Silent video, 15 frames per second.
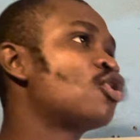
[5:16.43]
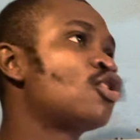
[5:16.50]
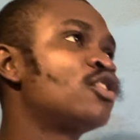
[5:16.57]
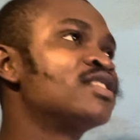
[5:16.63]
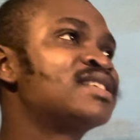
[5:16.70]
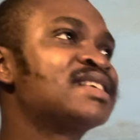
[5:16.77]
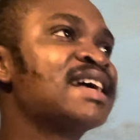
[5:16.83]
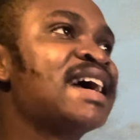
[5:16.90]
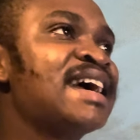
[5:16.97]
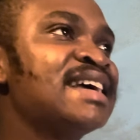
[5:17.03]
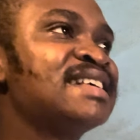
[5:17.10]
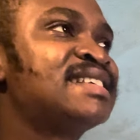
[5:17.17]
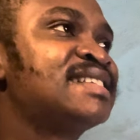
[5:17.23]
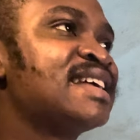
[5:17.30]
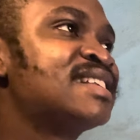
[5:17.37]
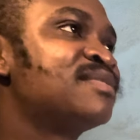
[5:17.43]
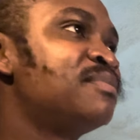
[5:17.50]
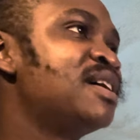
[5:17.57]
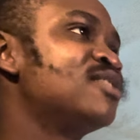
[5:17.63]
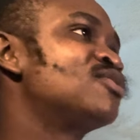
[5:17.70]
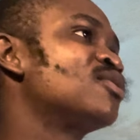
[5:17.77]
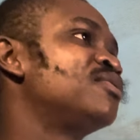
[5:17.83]
Concise
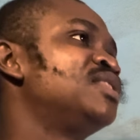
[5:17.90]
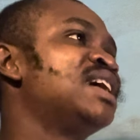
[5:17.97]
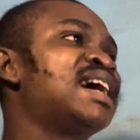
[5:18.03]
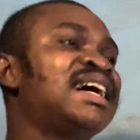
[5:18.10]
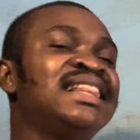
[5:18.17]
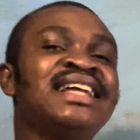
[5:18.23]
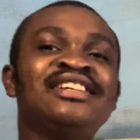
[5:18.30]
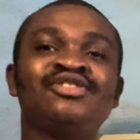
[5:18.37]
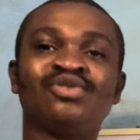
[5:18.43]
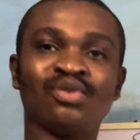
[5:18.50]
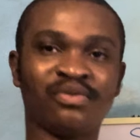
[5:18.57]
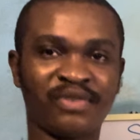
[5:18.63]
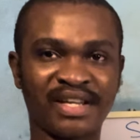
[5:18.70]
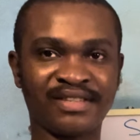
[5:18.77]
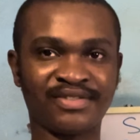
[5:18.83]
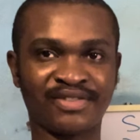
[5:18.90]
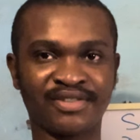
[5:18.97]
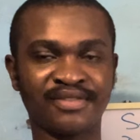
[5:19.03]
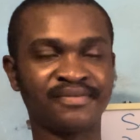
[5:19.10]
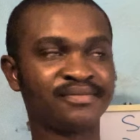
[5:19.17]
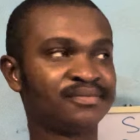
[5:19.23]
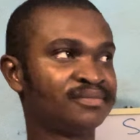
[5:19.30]
statement of the alleged offense.
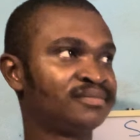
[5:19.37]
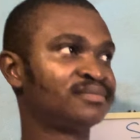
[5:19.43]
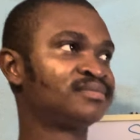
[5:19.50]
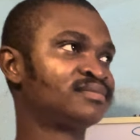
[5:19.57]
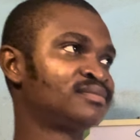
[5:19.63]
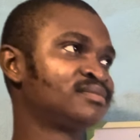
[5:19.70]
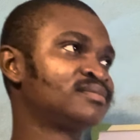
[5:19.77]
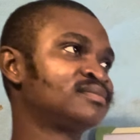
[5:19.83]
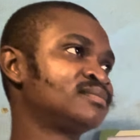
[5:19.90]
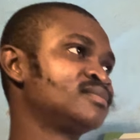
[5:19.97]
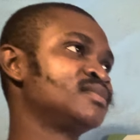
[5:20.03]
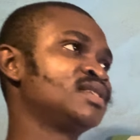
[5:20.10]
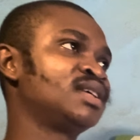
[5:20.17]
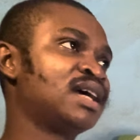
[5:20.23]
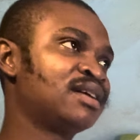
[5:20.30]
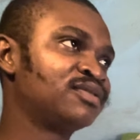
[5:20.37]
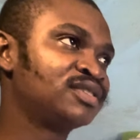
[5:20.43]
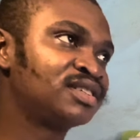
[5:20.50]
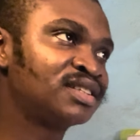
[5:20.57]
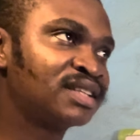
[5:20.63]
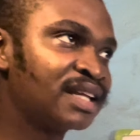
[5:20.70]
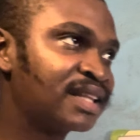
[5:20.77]
You have
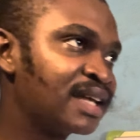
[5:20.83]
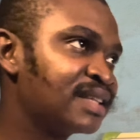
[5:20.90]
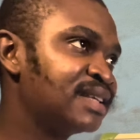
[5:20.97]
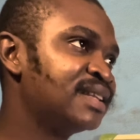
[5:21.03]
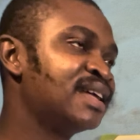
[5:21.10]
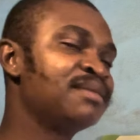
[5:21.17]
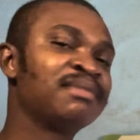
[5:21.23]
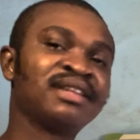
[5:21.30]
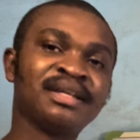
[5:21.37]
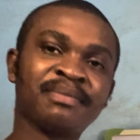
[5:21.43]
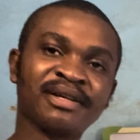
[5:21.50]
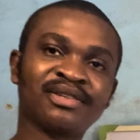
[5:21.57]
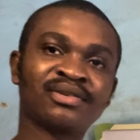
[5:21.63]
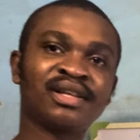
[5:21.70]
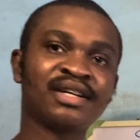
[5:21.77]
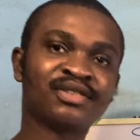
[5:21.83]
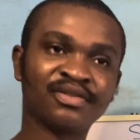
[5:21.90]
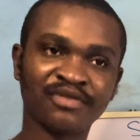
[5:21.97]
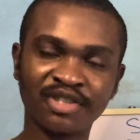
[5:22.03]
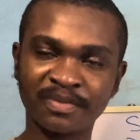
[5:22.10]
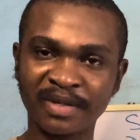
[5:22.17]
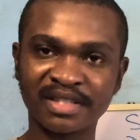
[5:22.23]
stated the name and the particulars of
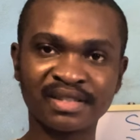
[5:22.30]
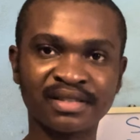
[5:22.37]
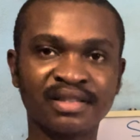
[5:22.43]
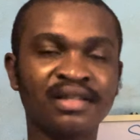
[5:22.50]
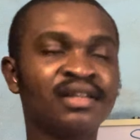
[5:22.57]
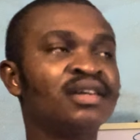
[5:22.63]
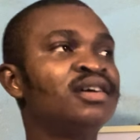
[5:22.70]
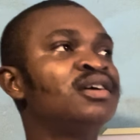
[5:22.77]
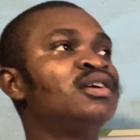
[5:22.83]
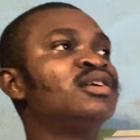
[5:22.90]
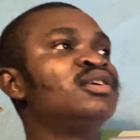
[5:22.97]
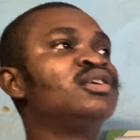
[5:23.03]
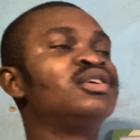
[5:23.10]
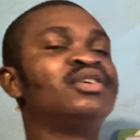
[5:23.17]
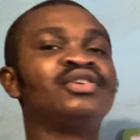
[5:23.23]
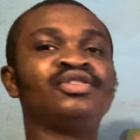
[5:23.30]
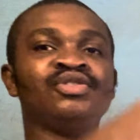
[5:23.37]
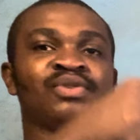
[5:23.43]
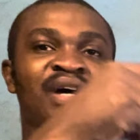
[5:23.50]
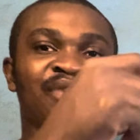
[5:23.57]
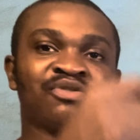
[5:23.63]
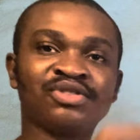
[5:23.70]
this person.
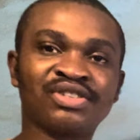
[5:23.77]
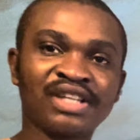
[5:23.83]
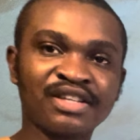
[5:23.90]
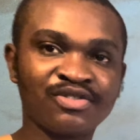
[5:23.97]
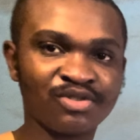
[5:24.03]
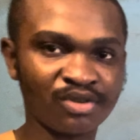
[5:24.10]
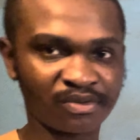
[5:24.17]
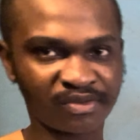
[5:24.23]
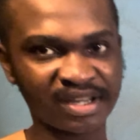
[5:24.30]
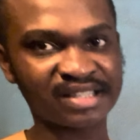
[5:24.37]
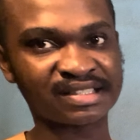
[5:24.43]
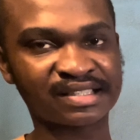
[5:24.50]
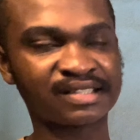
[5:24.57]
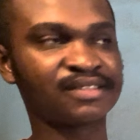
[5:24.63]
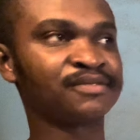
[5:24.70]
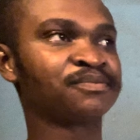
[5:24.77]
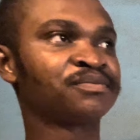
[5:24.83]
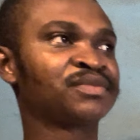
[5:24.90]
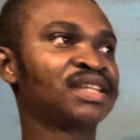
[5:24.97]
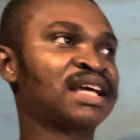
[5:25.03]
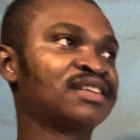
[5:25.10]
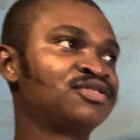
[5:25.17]
You have to state the offense
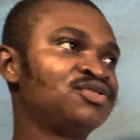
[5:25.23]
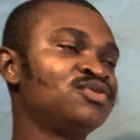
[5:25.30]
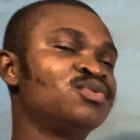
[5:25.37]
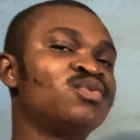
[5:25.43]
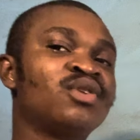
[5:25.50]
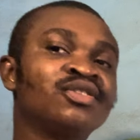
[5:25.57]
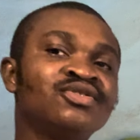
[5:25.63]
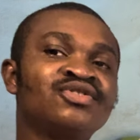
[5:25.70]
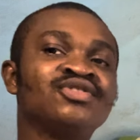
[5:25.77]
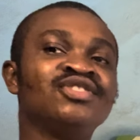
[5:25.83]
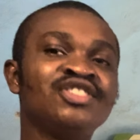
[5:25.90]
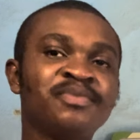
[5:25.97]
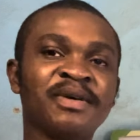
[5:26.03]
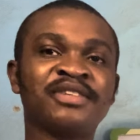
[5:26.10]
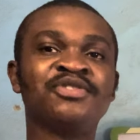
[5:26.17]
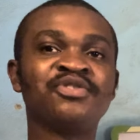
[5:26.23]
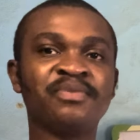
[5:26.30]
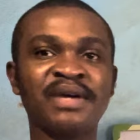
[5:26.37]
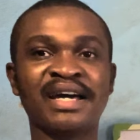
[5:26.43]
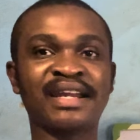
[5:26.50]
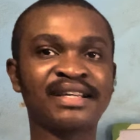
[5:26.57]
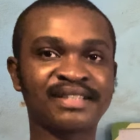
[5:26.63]
that you want this person to be
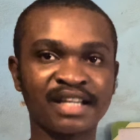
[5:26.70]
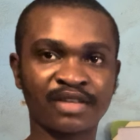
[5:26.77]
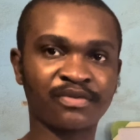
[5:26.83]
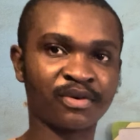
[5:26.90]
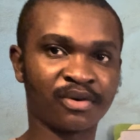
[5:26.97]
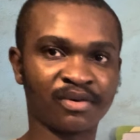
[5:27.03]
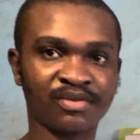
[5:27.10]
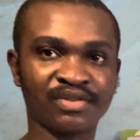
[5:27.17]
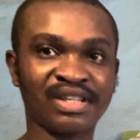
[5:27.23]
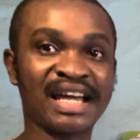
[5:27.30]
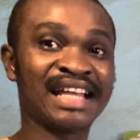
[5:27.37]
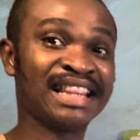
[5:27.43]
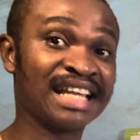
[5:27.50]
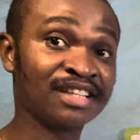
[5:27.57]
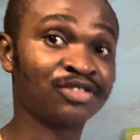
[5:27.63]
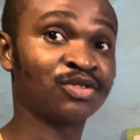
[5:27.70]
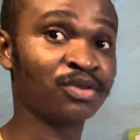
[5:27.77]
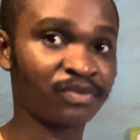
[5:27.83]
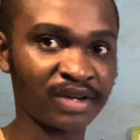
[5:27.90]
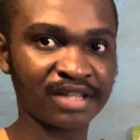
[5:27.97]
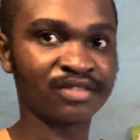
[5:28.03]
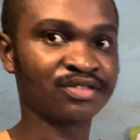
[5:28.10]
arrested for. The alleged
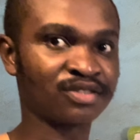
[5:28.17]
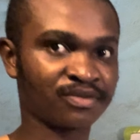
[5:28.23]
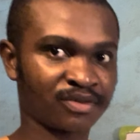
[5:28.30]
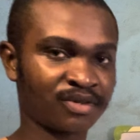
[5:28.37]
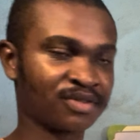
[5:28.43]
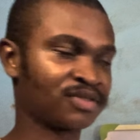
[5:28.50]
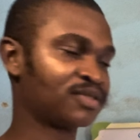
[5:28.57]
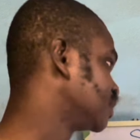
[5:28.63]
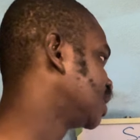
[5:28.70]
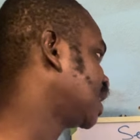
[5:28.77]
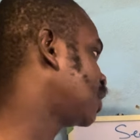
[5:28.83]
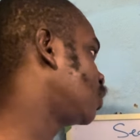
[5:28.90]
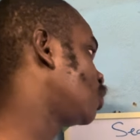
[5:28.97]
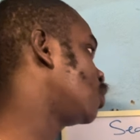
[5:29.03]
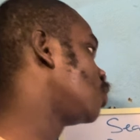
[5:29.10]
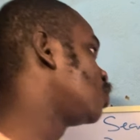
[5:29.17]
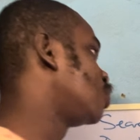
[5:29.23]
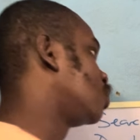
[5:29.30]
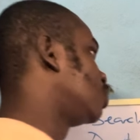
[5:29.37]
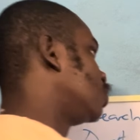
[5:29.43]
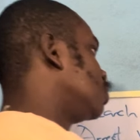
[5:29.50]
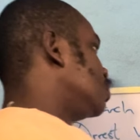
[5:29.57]
offense, of course. Now, O,